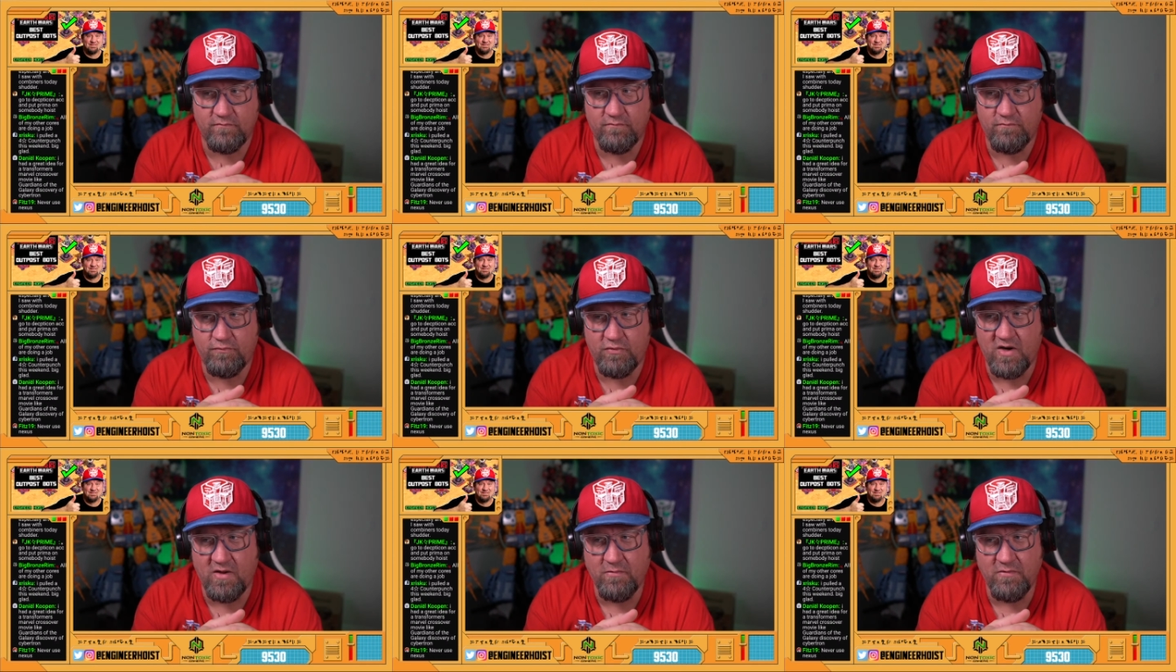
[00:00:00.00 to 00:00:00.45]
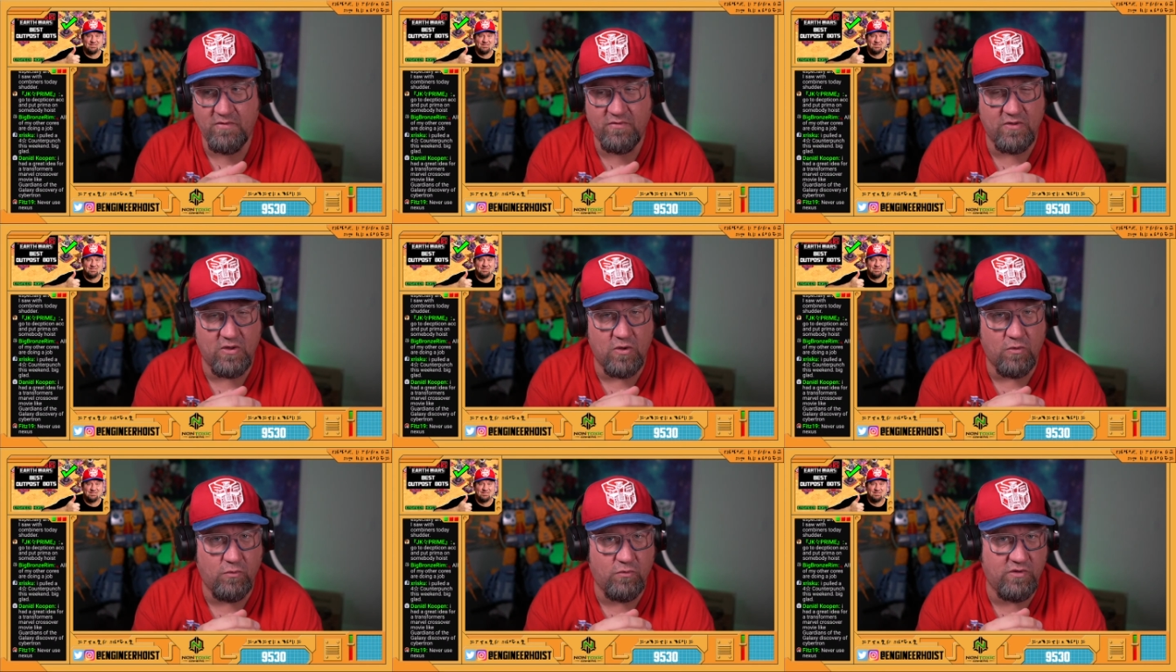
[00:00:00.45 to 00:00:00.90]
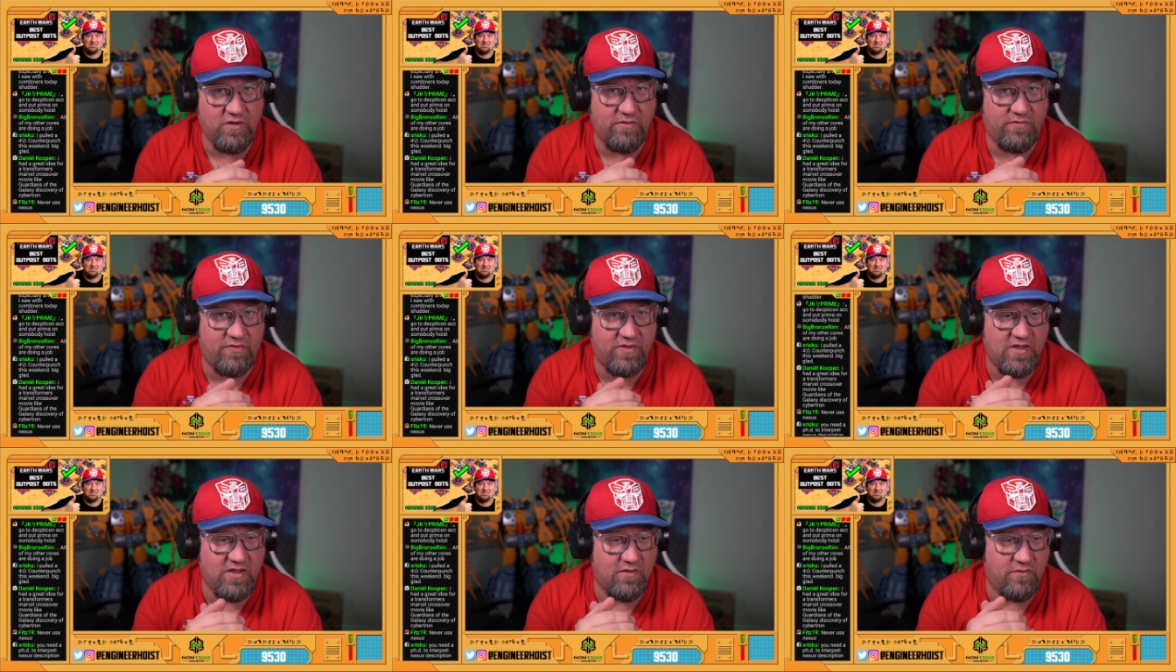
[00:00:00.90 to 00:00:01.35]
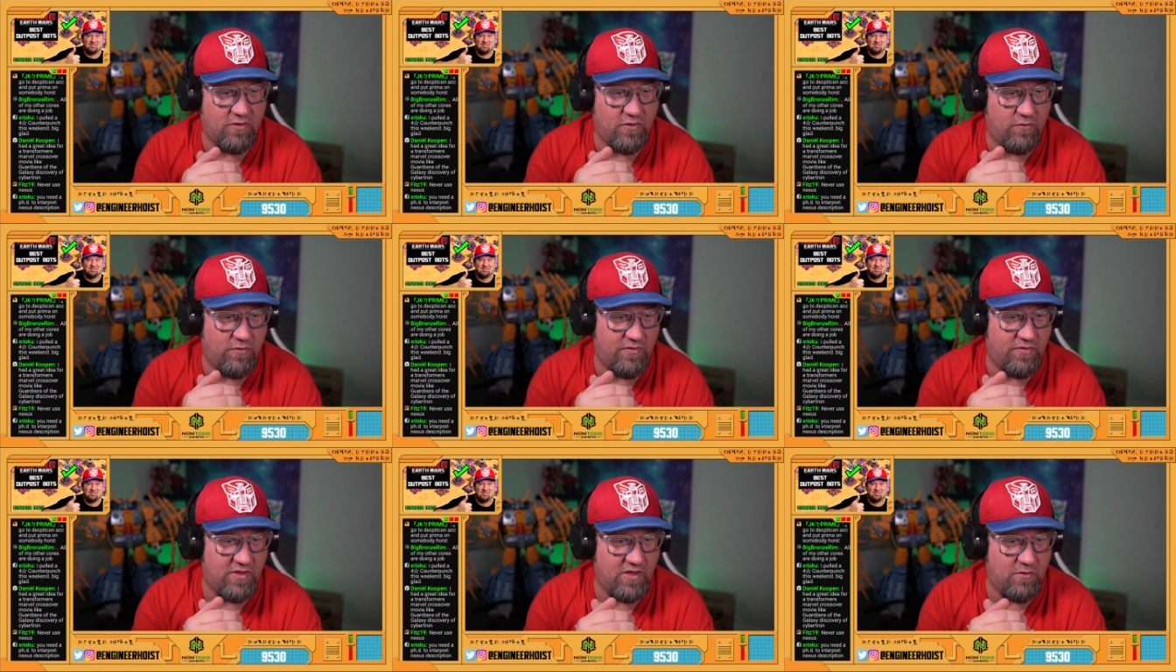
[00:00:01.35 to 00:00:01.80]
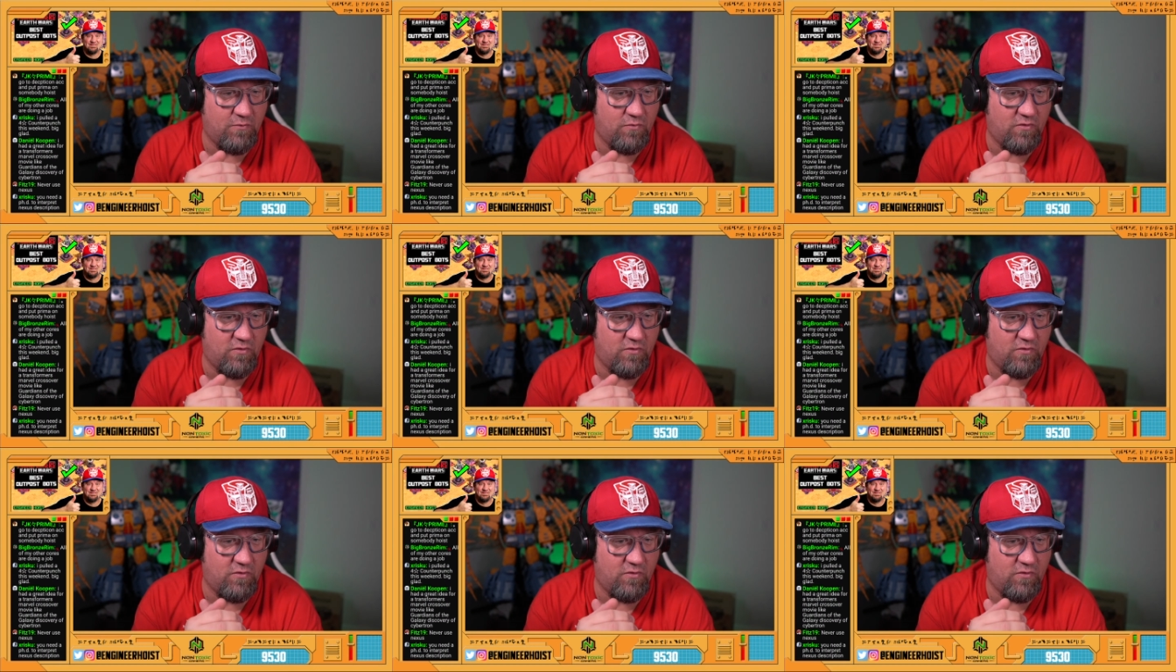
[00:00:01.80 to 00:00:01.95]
Probably the only thing